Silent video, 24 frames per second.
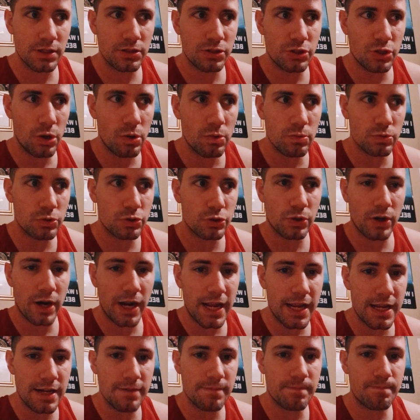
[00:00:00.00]
don't try
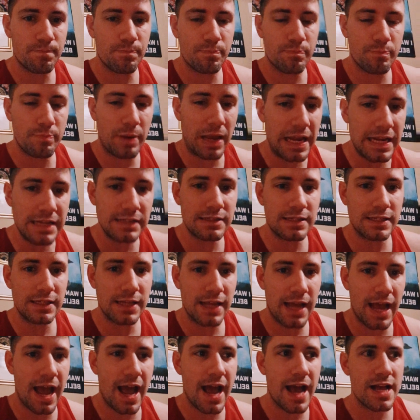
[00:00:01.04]
and paint
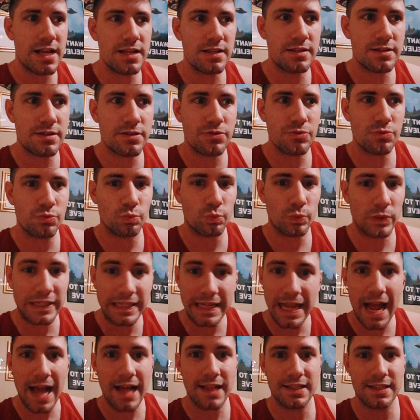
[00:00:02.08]
it as
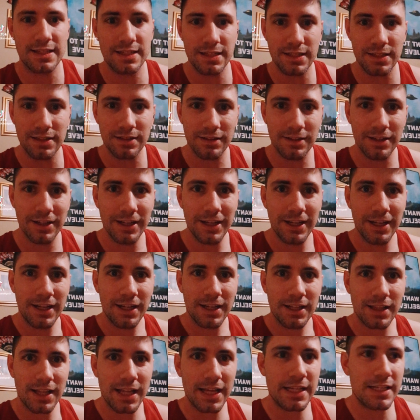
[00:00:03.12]
reality.
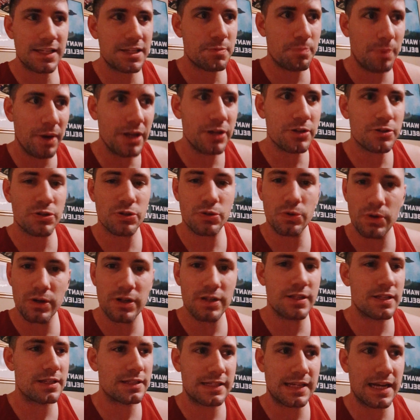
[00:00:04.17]
Like
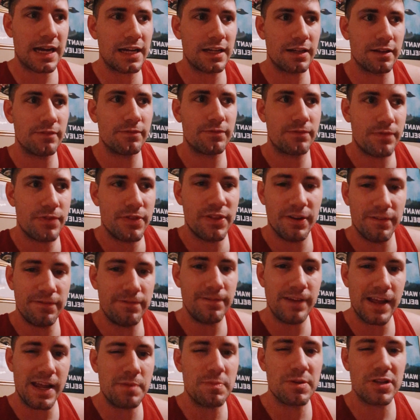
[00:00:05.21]
Spinosaurus is kind of the
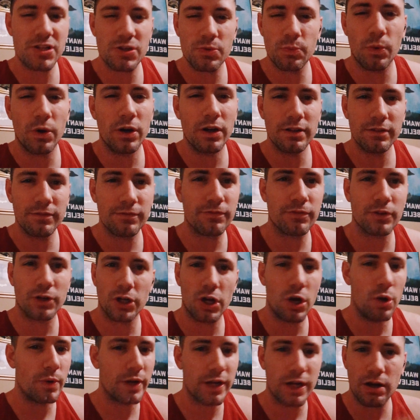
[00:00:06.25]
famous one for
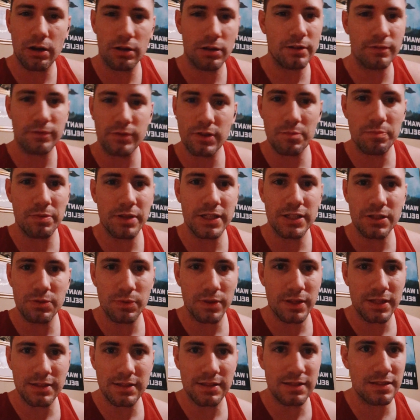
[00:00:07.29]
going all over the place
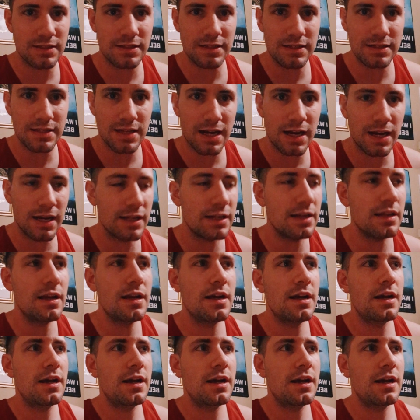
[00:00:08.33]
with its design